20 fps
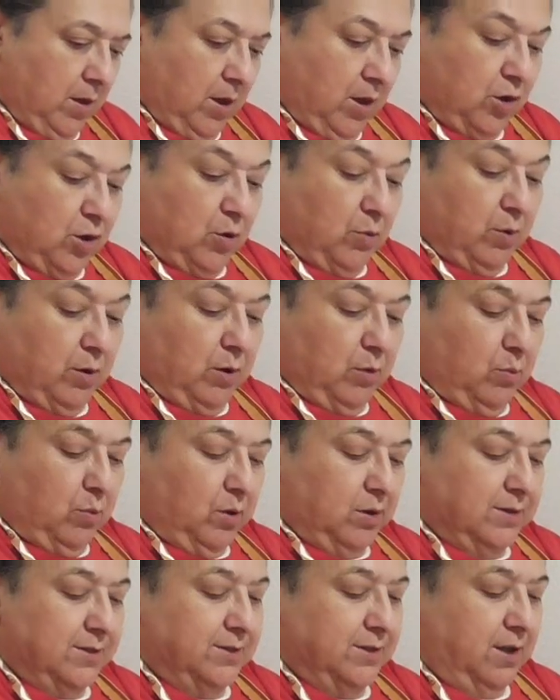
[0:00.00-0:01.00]
And you want to
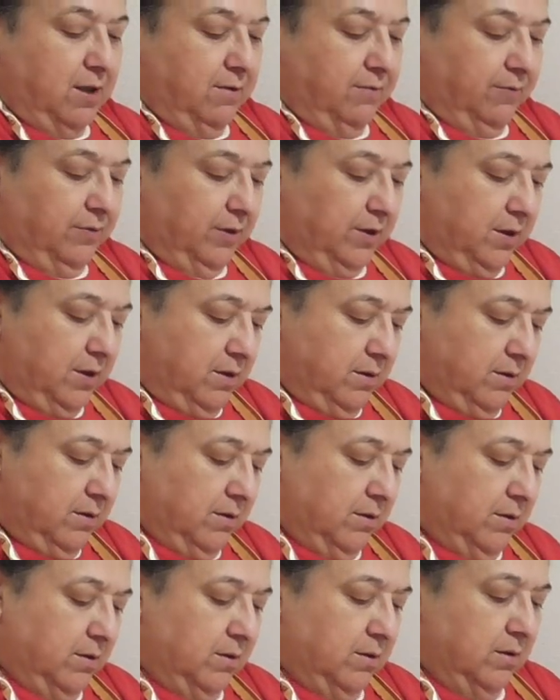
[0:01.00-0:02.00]
work softly.
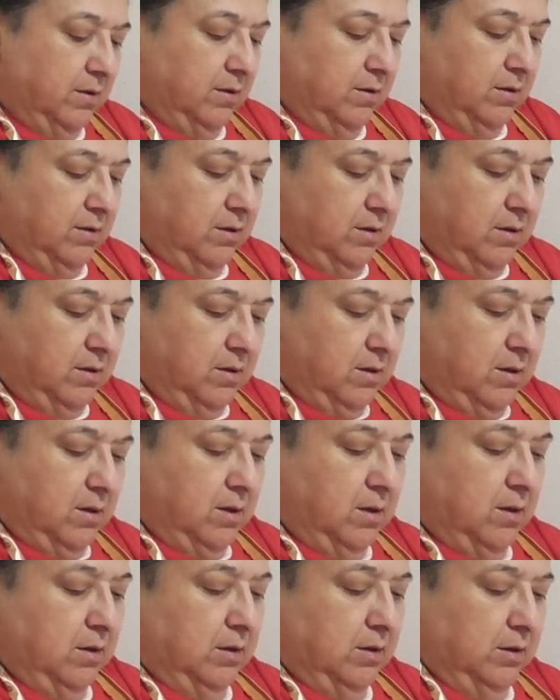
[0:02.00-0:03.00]

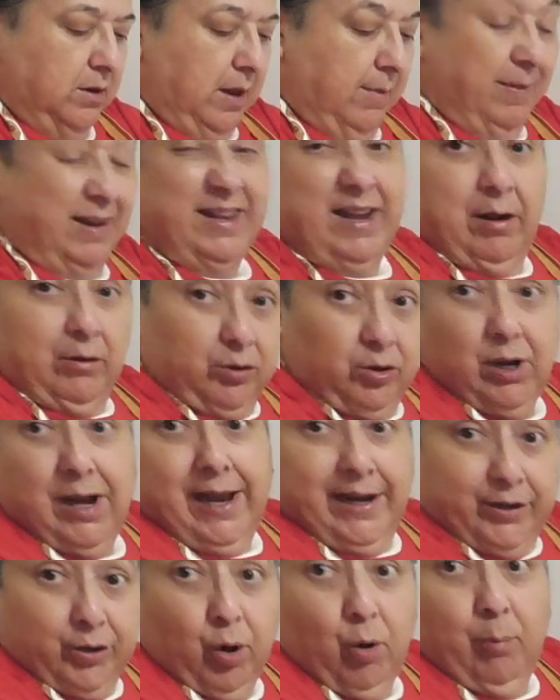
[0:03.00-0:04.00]
Not
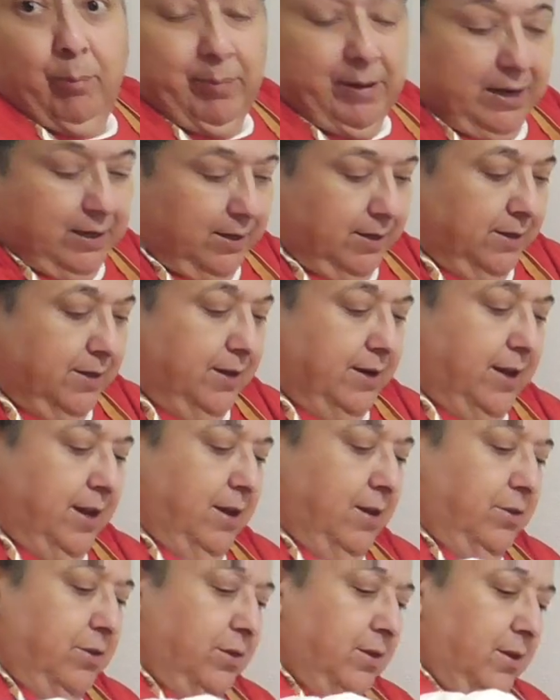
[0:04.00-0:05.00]
like don't beat it to
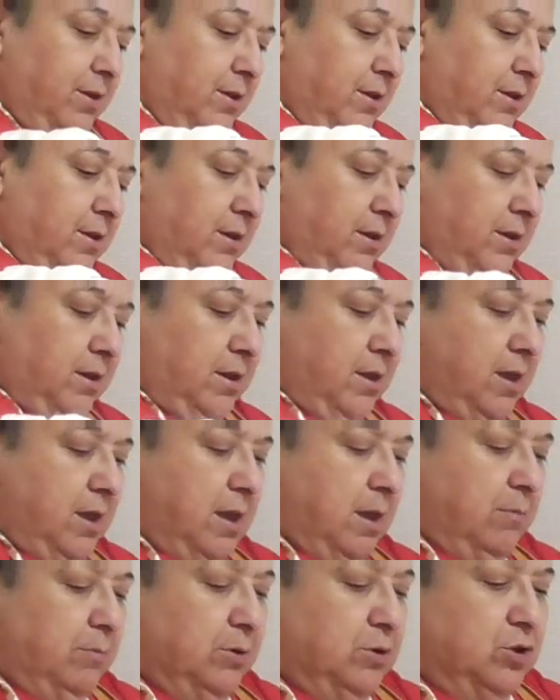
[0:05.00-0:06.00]
death.
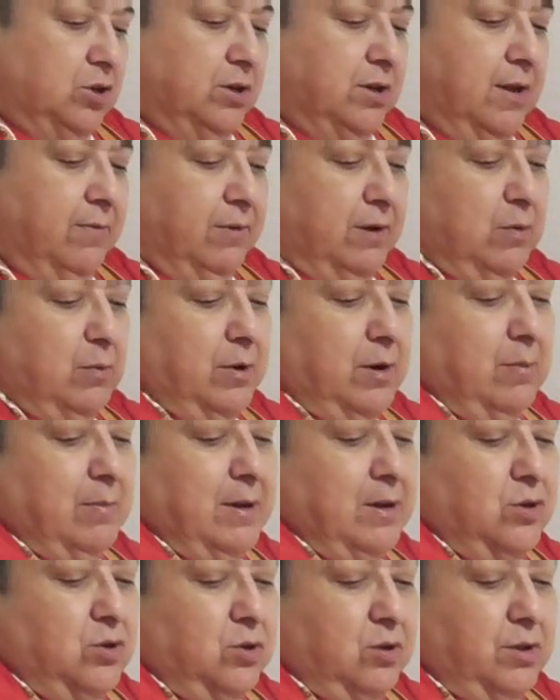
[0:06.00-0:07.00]
But you definitely want to
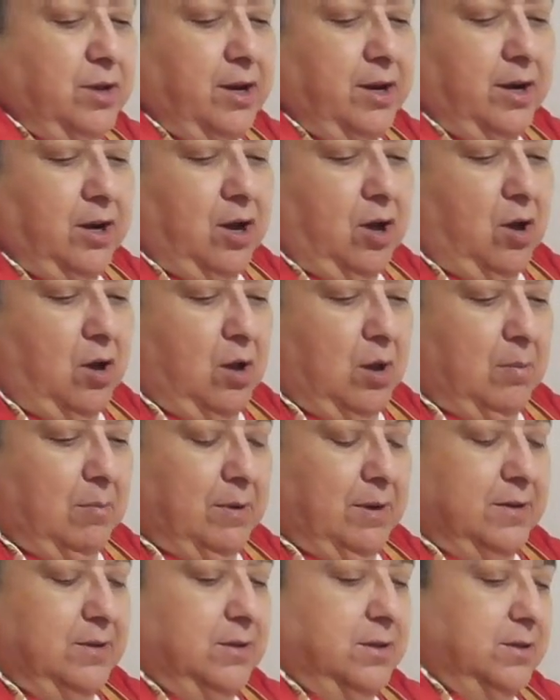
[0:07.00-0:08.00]
make sure that it all
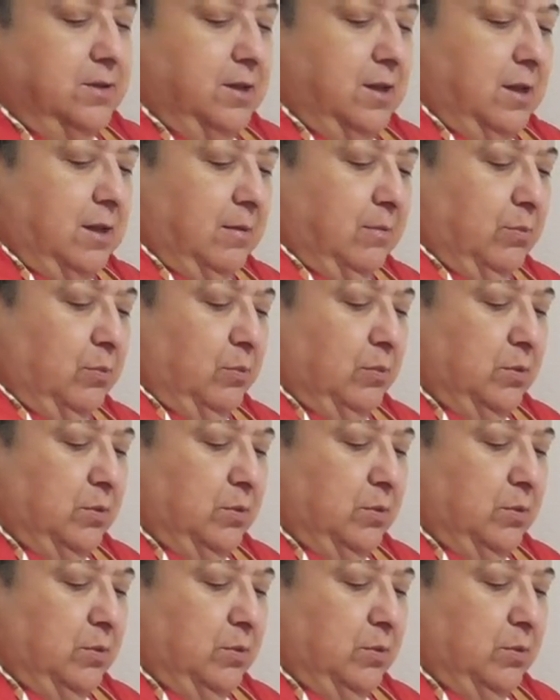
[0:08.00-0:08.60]
mixes up